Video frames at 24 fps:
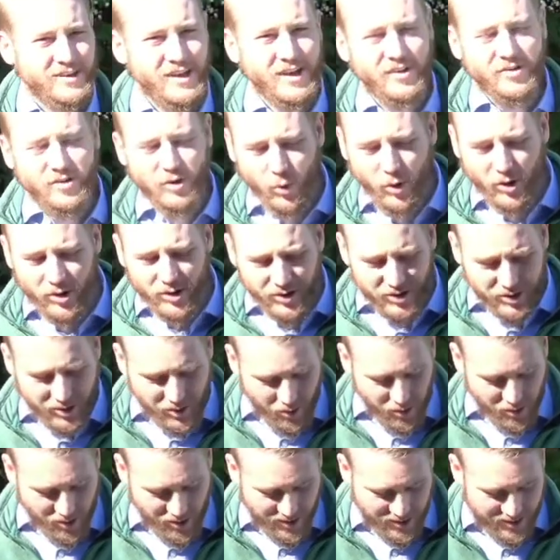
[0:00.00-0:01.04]
The word of the
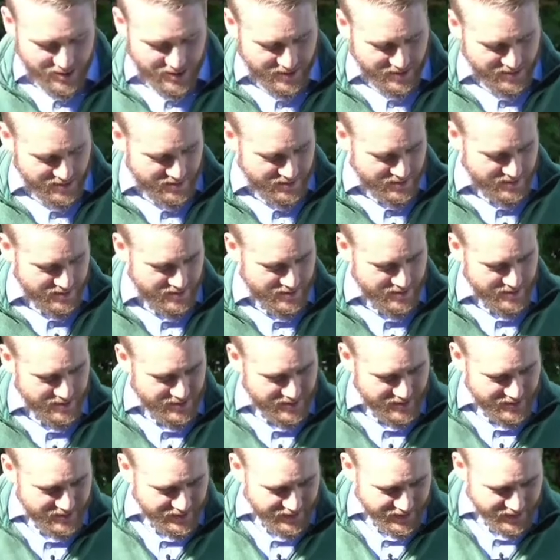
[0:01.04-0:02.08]
Lord.
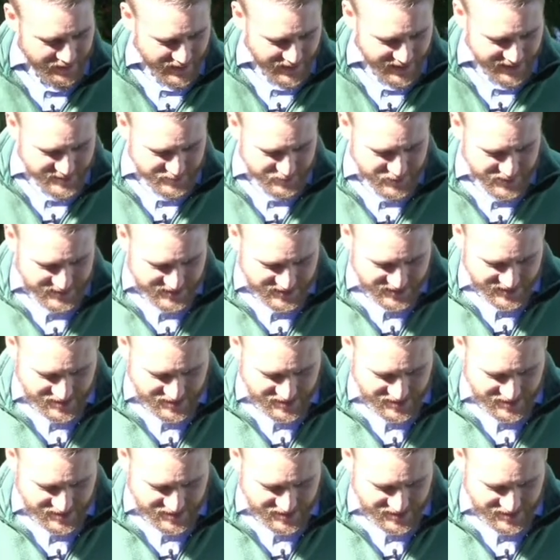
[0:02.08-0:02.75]
Thanks be to